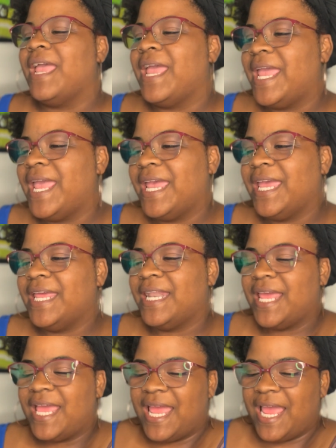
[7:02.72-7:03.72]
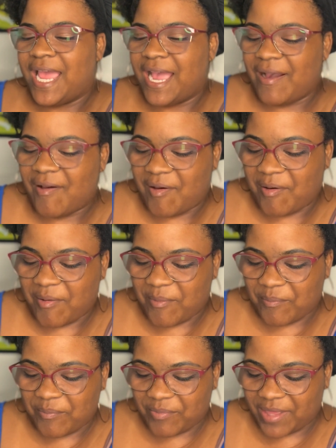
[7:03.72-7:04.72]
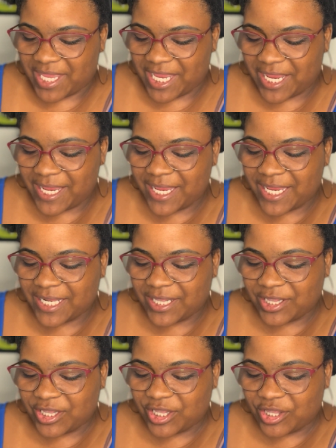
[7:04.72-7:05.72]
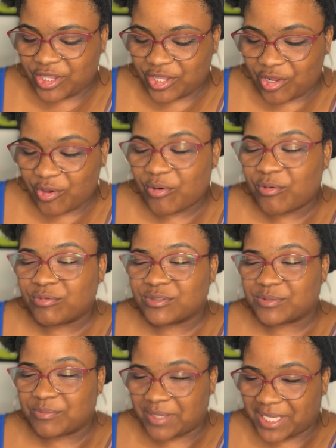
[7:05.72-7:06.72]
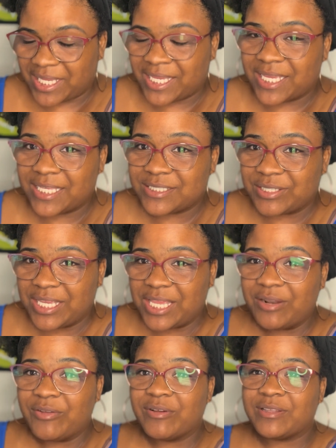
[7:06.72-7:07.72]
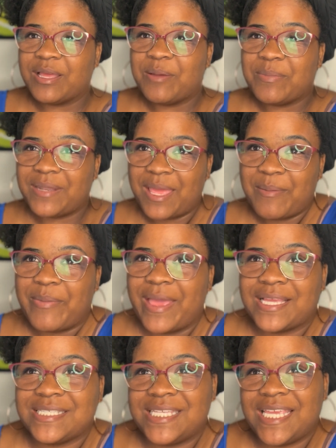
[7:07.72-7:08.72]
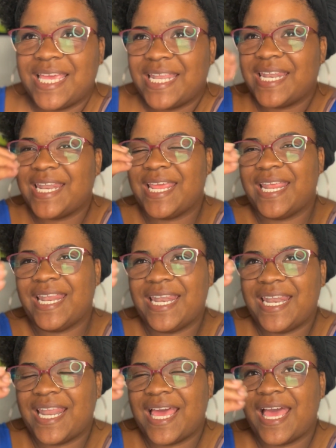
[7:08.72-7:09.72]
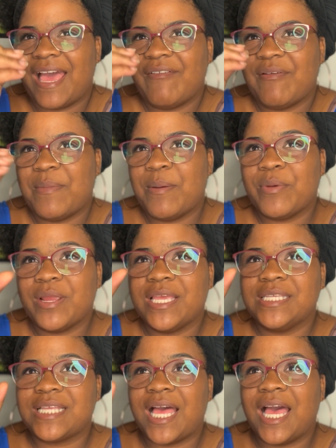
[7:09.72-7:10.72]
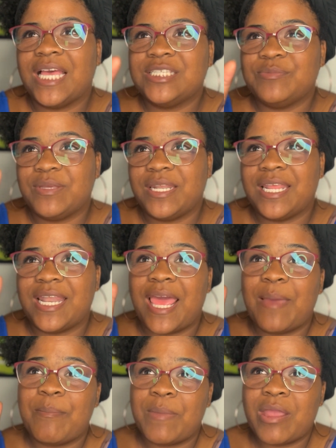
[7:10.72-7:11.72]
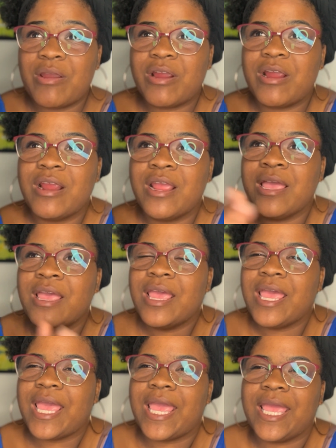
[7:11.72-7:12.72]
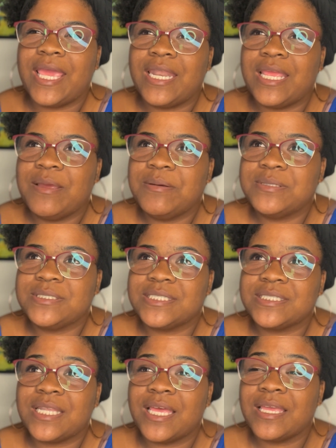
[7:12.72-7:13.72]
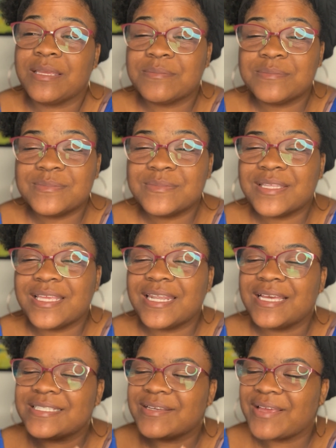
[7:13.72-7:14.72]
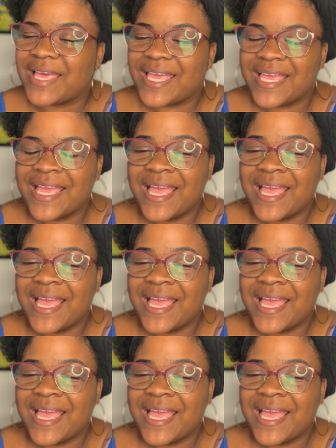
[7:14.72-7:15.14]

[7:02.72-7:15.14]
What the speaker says: And he knows me. So he looked up in that backseat, and I remember his eyes being in that mirror, and he was just like, and I was like, okay.